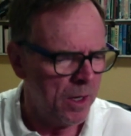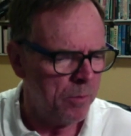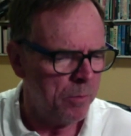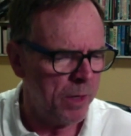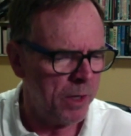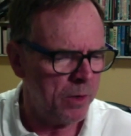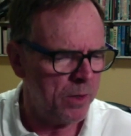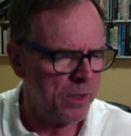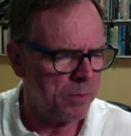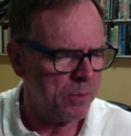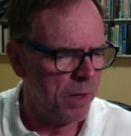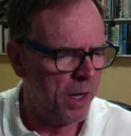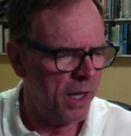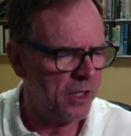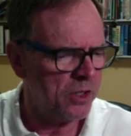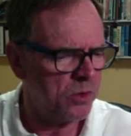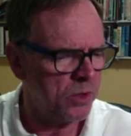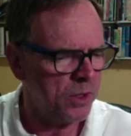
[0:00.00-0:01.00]
Maigret's
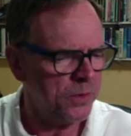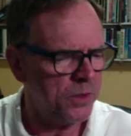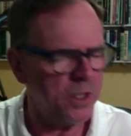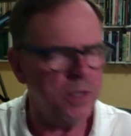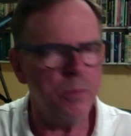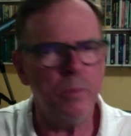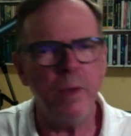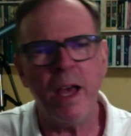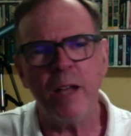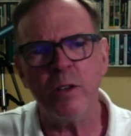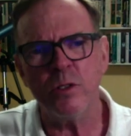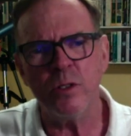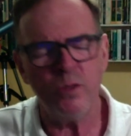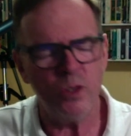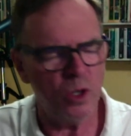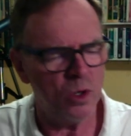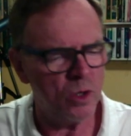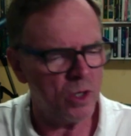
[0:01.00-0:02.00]
mind drifted to matters of
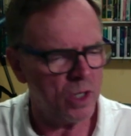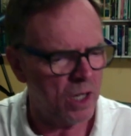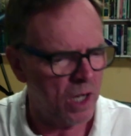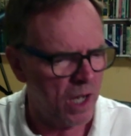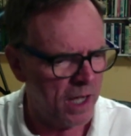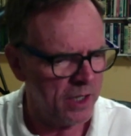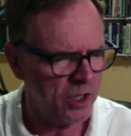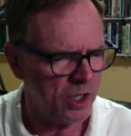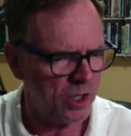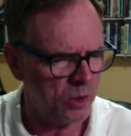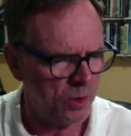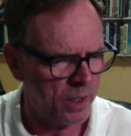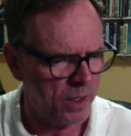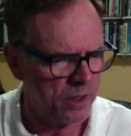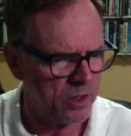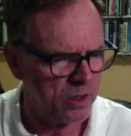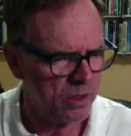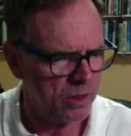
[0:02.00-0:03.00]
no
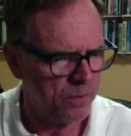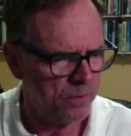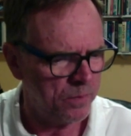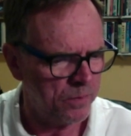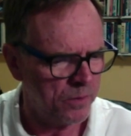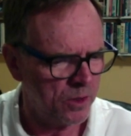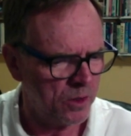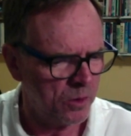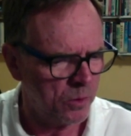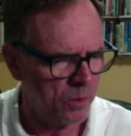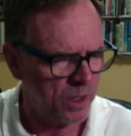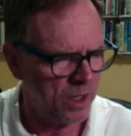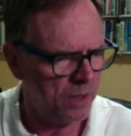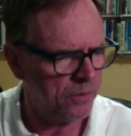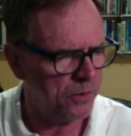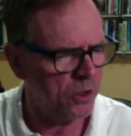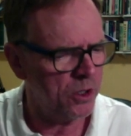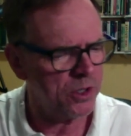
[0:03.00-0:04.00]
consequence. When he
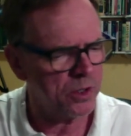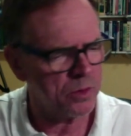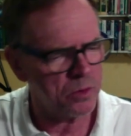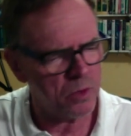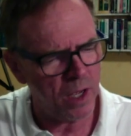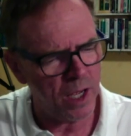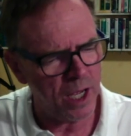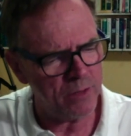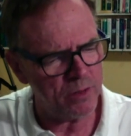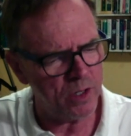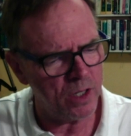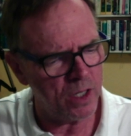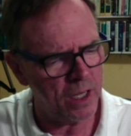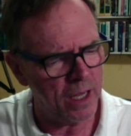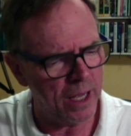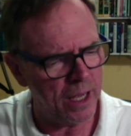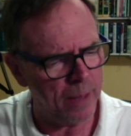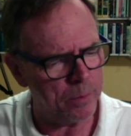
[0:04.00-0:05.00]
had first arrived in the
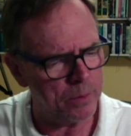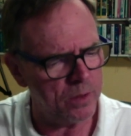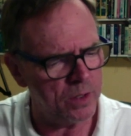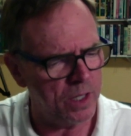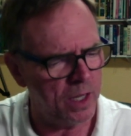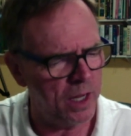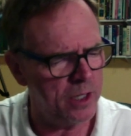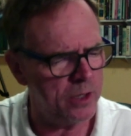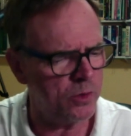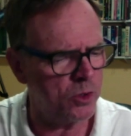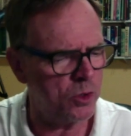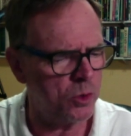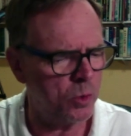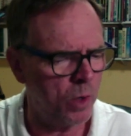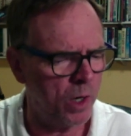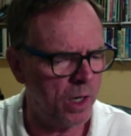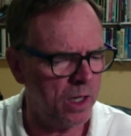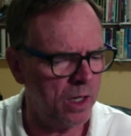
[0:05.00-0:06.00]
capital at the age of
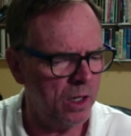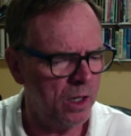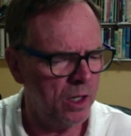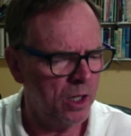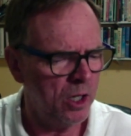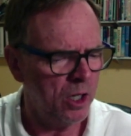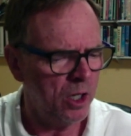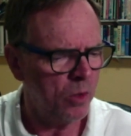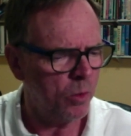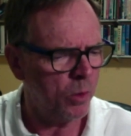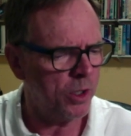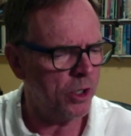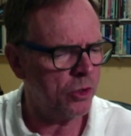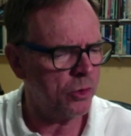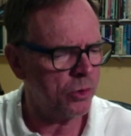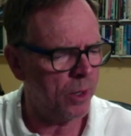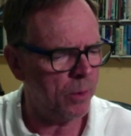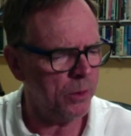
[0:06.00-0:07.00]
20, what had
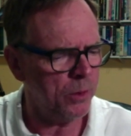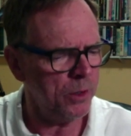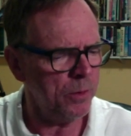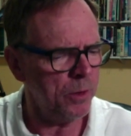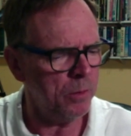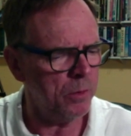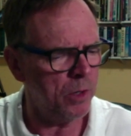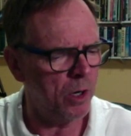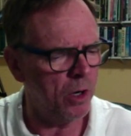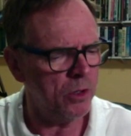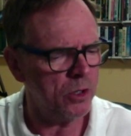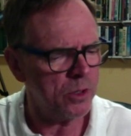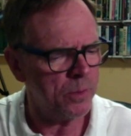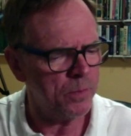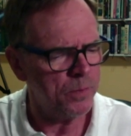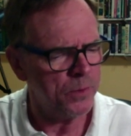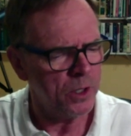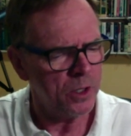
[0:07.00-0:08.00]
troubled him the most
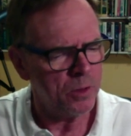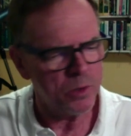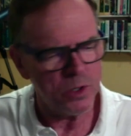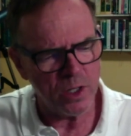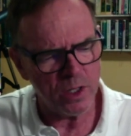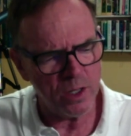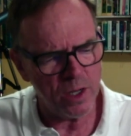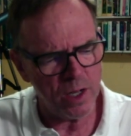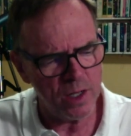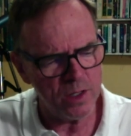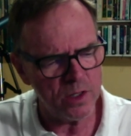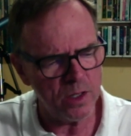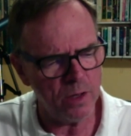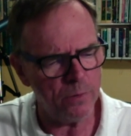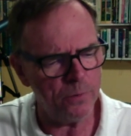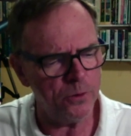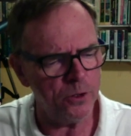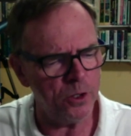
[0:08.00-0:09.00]
was the
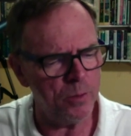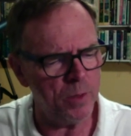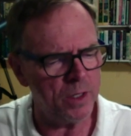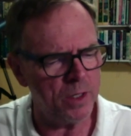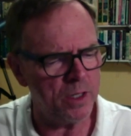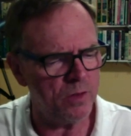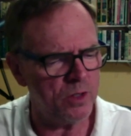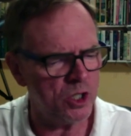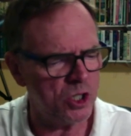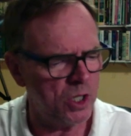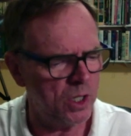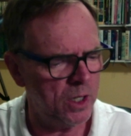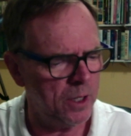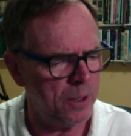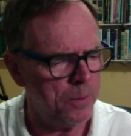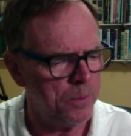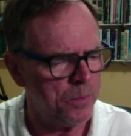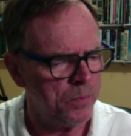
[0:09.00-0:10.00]
constant ferment of the
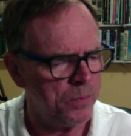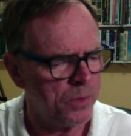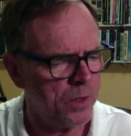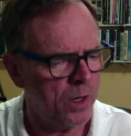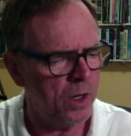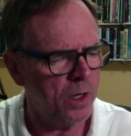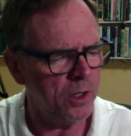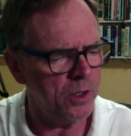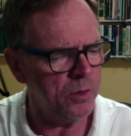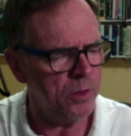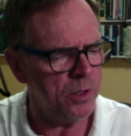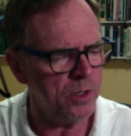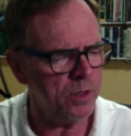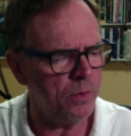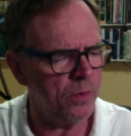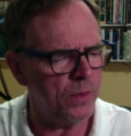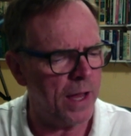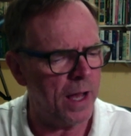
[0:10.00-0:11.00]
city, the hundreds
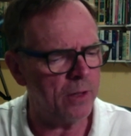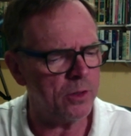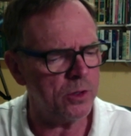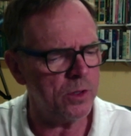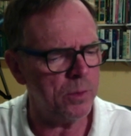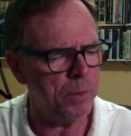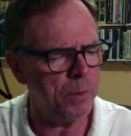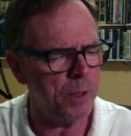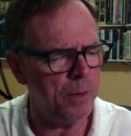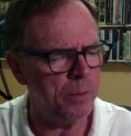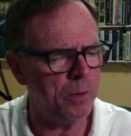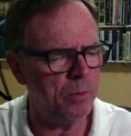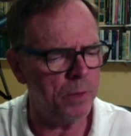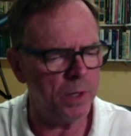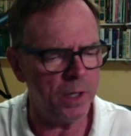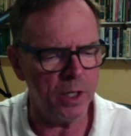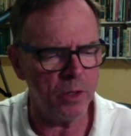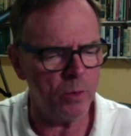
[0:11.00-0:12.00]
of thousands of people
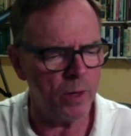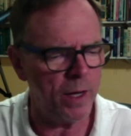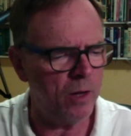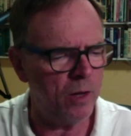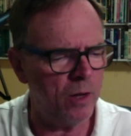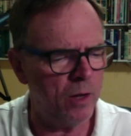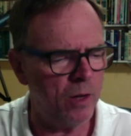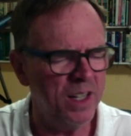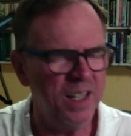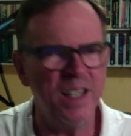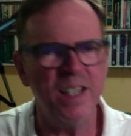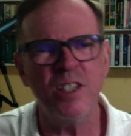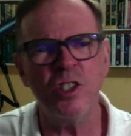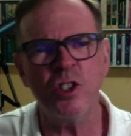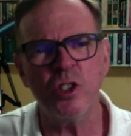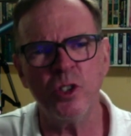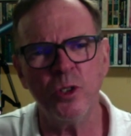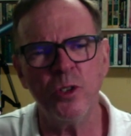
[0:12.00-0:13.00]
milling around in
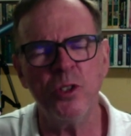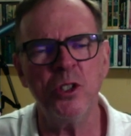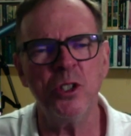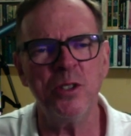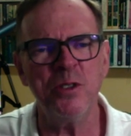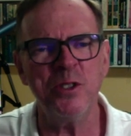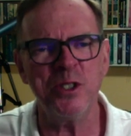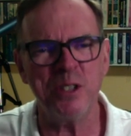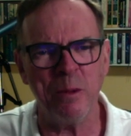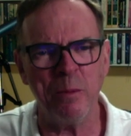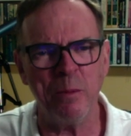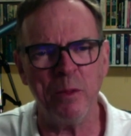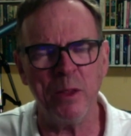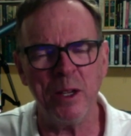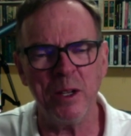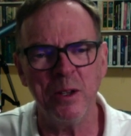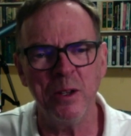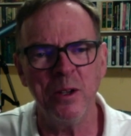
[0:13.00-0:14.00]
search of
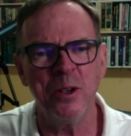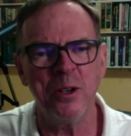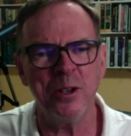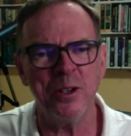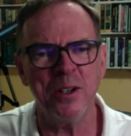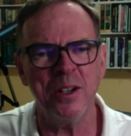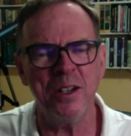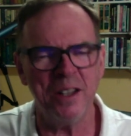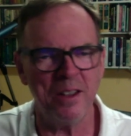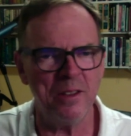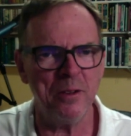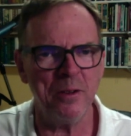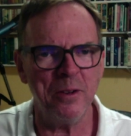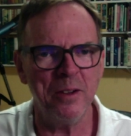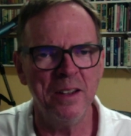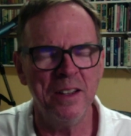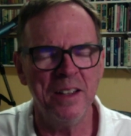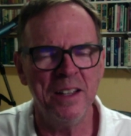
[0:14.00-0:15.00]
something or
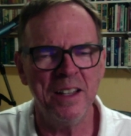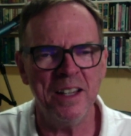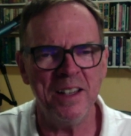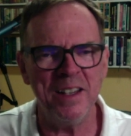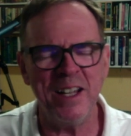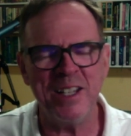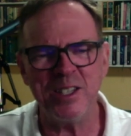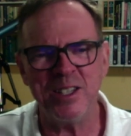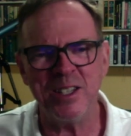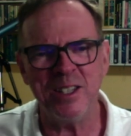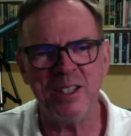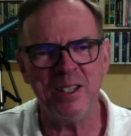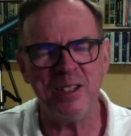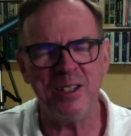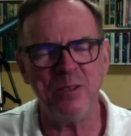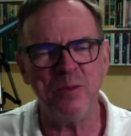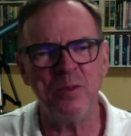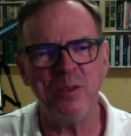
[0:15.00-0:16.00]
other. And that
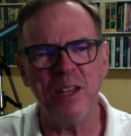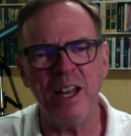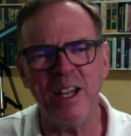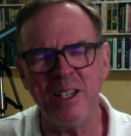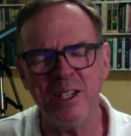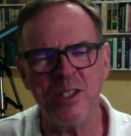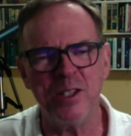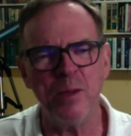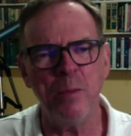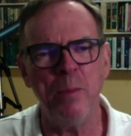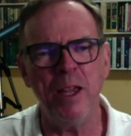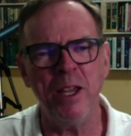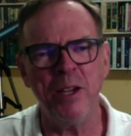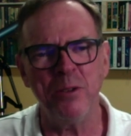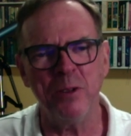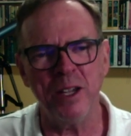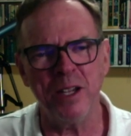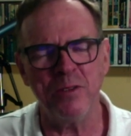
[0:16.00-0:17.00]
is the
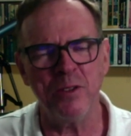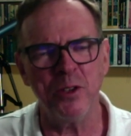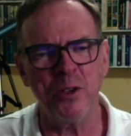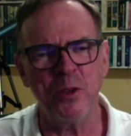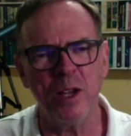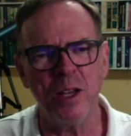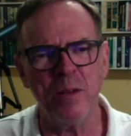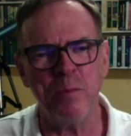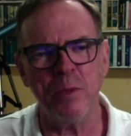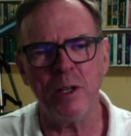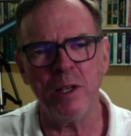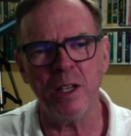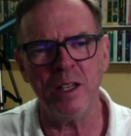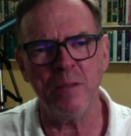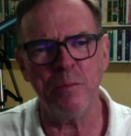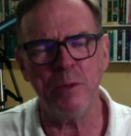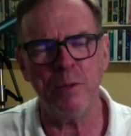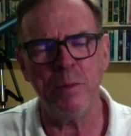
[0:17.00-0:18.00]
Maigret of the great
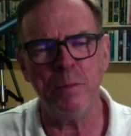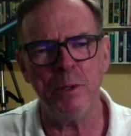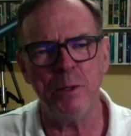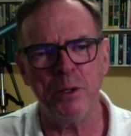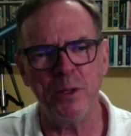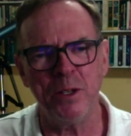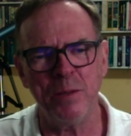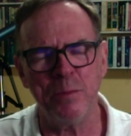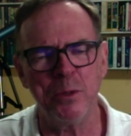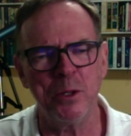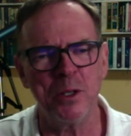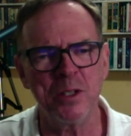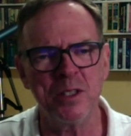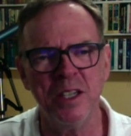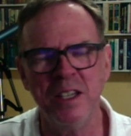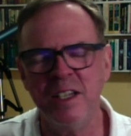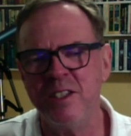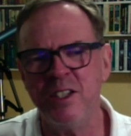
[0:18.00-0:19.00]
mid-period books,
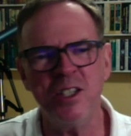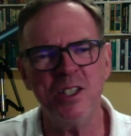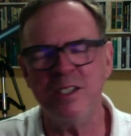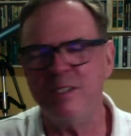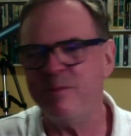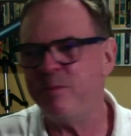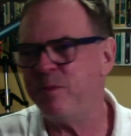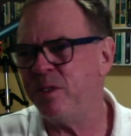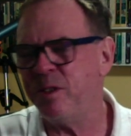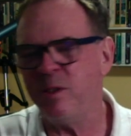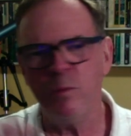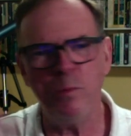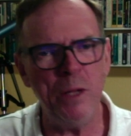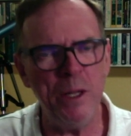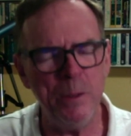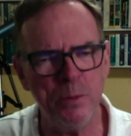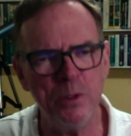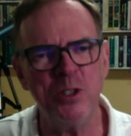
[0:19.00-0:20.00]
just
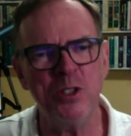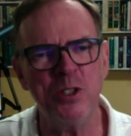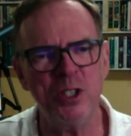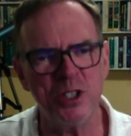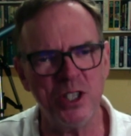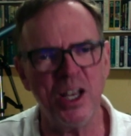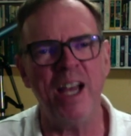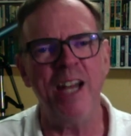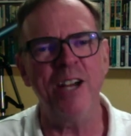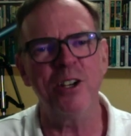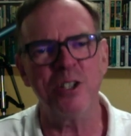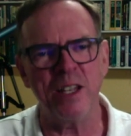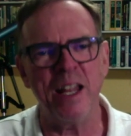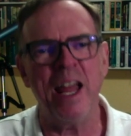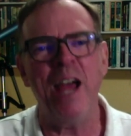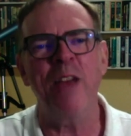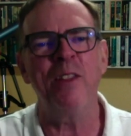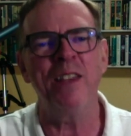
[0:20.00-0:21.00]
people's desires
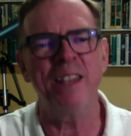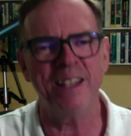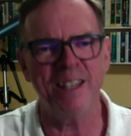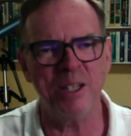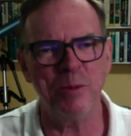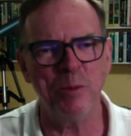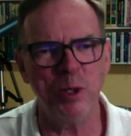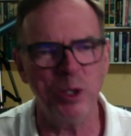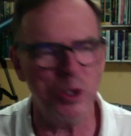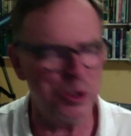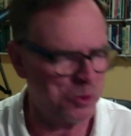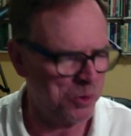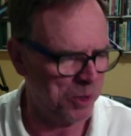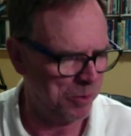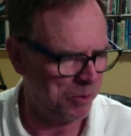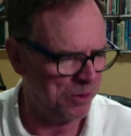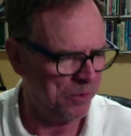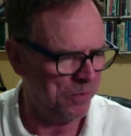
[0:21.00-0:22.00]
and how they get them into
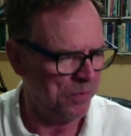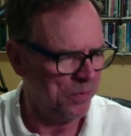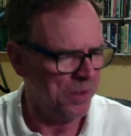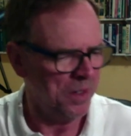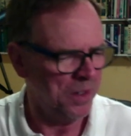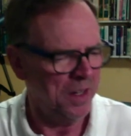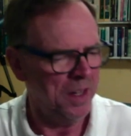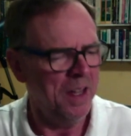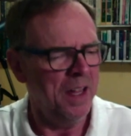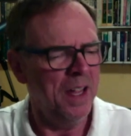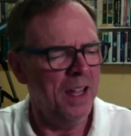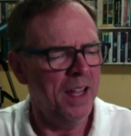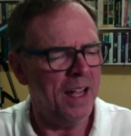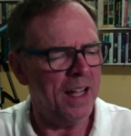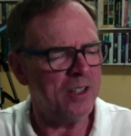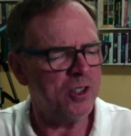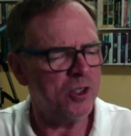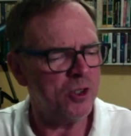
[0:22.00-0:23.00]
trouble.
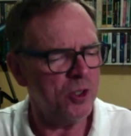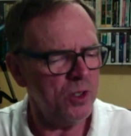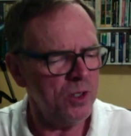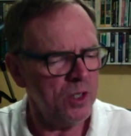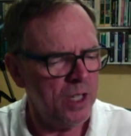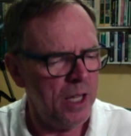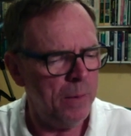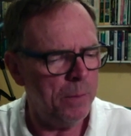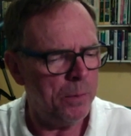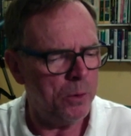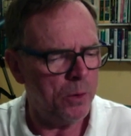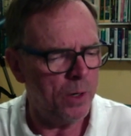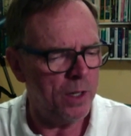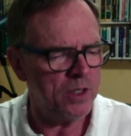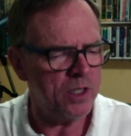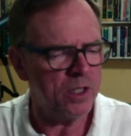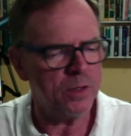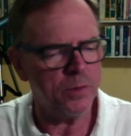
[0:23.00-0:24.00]
At certain key
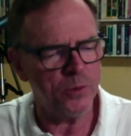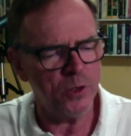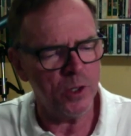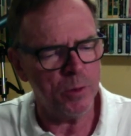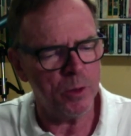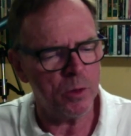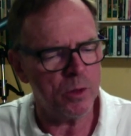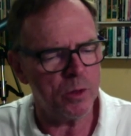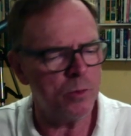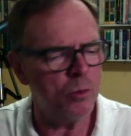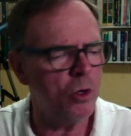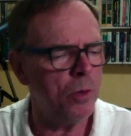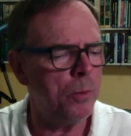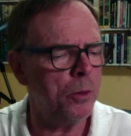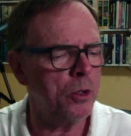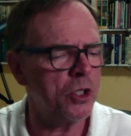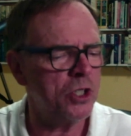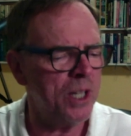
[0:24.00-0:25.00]
points, this ferment was more
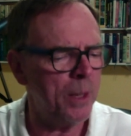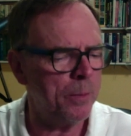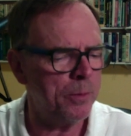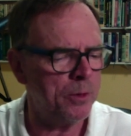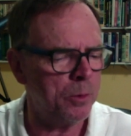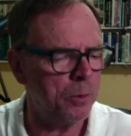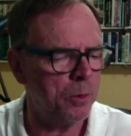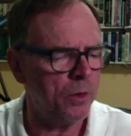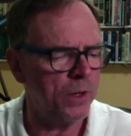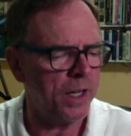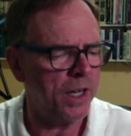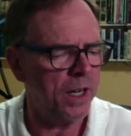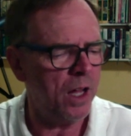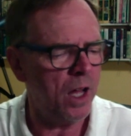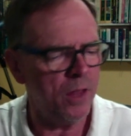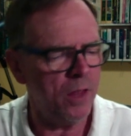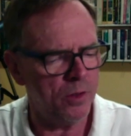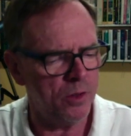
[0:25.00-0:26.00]
perceptible than at
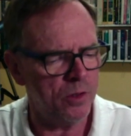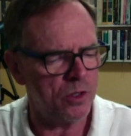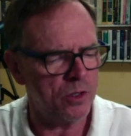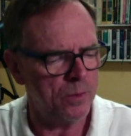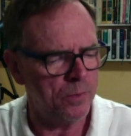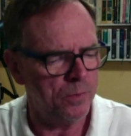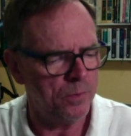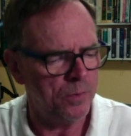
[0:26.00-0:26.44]
others.